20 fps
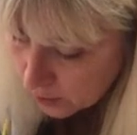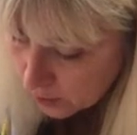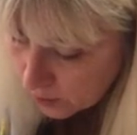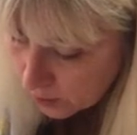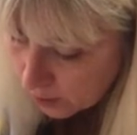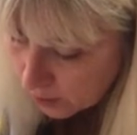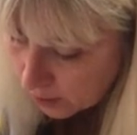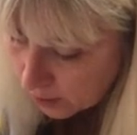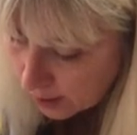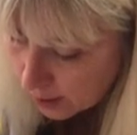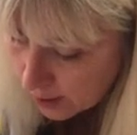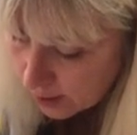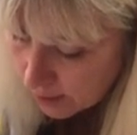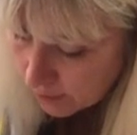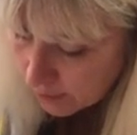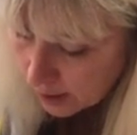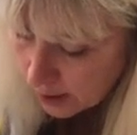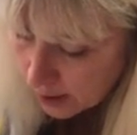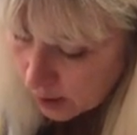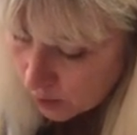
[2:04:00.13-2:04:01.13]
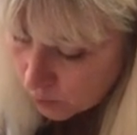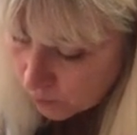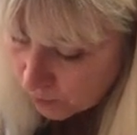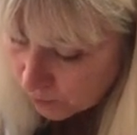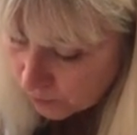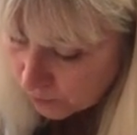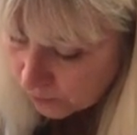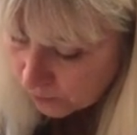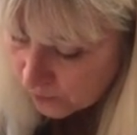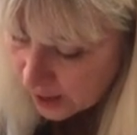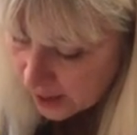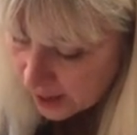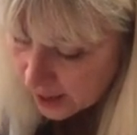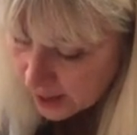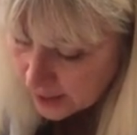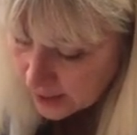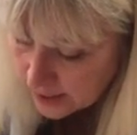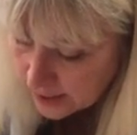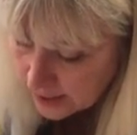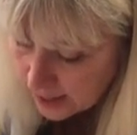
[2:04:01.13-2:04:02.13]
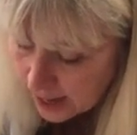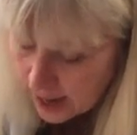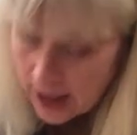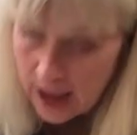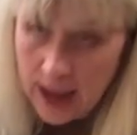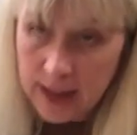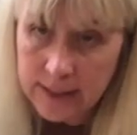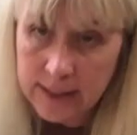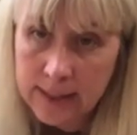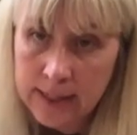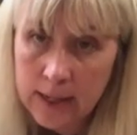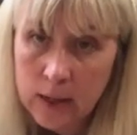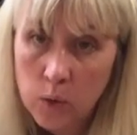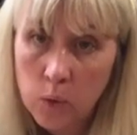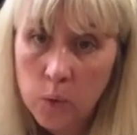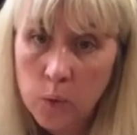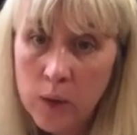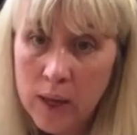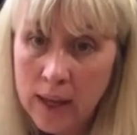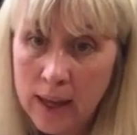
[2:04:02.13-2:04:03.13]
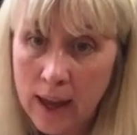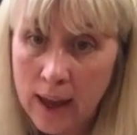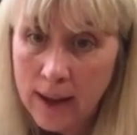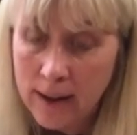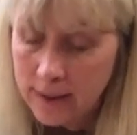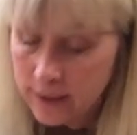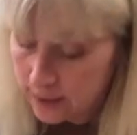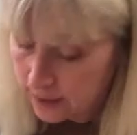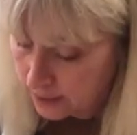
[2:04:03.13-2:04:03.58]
all have a fantastic weekend.